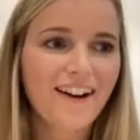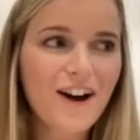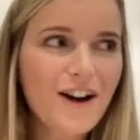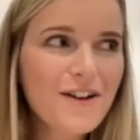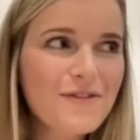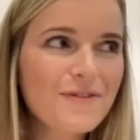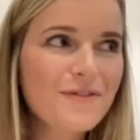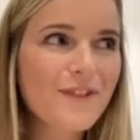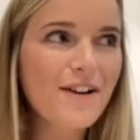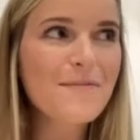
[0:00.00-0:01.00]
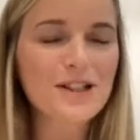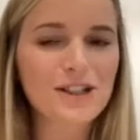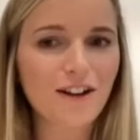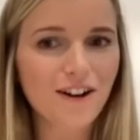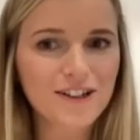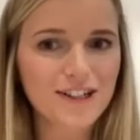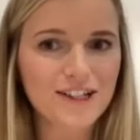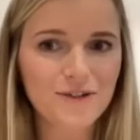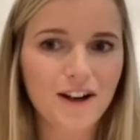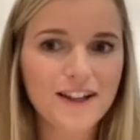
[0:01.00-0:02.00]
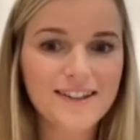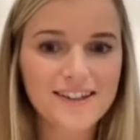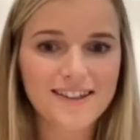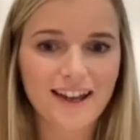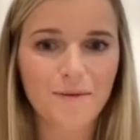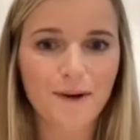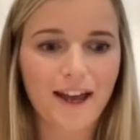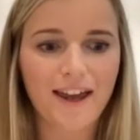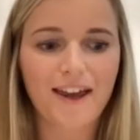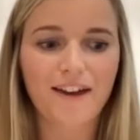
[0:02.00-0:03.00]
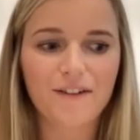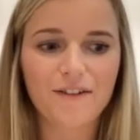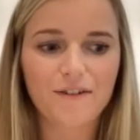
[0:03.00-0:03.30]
I've very much largely tried to stay away